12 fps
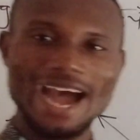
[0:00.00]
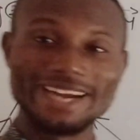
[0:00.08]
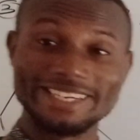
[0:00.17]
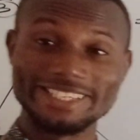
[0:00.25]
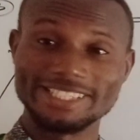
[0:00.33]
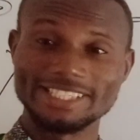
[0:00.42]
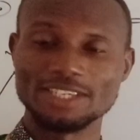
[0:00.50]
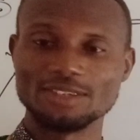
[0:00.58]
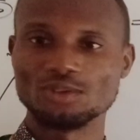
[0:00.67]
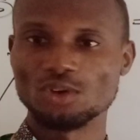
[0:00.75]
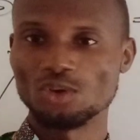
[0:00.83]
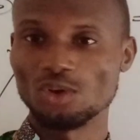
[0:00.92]

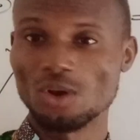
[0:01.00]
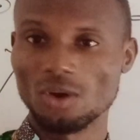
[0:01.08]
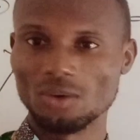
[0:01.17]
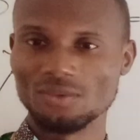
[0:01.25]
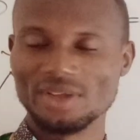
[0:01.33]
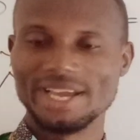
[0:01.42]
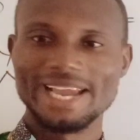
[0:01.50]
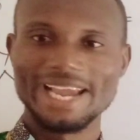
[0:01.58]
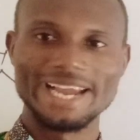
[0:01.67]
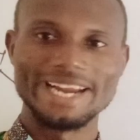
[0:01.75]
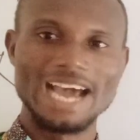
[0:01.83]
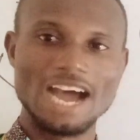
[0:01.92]
addition law
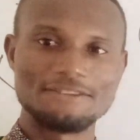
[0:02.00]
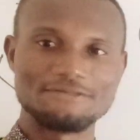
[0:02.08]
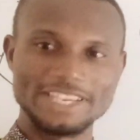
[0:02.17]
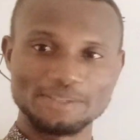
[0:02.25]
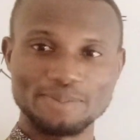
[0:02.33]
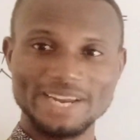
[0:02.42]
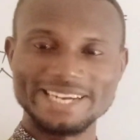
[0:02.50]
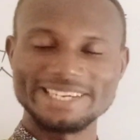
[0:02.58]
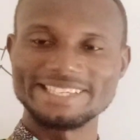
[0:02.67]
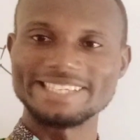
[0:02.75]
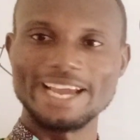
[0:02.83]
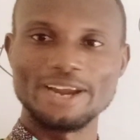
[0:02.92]
and I've explained this